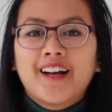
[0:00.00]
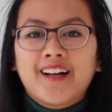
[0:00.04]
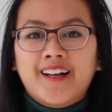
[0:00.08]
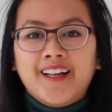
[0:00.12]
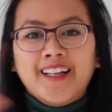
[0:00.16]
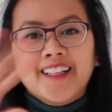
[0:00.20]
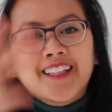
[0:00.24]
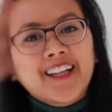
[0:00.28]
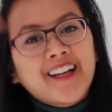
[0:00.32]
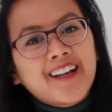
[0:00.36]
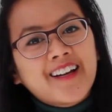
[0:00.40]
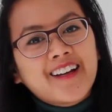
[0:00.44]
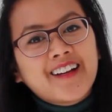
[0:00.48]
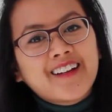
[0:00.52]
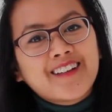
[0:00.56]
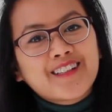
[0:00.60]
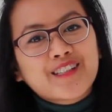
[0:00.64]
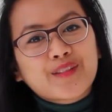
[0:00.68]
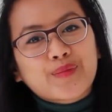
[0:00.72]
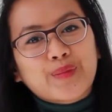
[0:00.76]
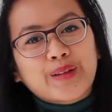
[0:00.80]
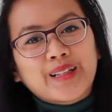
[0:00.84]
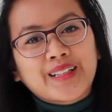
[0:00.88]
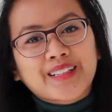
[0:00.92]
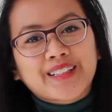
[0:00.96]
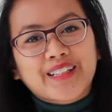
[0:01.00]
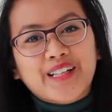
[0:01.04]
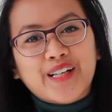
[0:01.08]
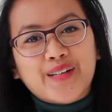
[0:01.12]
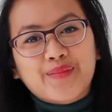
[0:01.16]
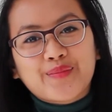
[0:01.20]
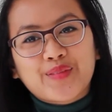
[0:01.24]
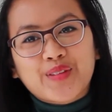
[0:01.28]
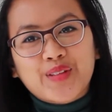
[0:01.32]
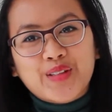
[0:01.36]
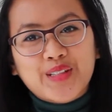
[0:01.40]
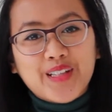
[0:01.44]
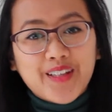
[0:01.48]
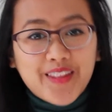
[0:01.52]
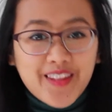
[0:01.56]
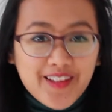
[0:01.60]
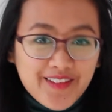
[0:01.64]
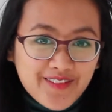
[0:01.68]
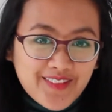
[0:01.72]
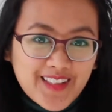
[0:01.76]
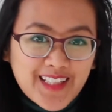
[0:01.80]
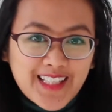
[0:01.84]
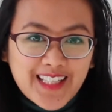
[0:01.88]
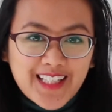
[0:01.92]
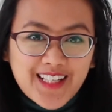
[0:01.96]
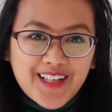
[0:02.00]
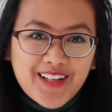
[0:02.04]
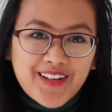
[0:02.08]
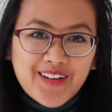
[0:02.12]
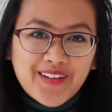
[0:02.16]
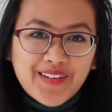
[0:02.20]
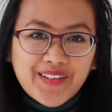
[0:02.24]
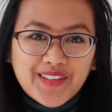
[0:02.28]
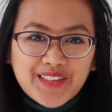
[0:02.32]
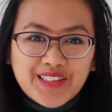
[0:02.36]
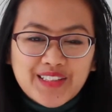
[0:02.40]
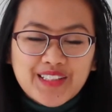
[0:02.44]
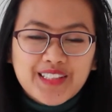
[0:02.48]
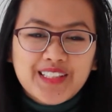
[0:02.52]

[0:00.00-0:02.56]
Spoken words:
Hi guys, welcome to another video.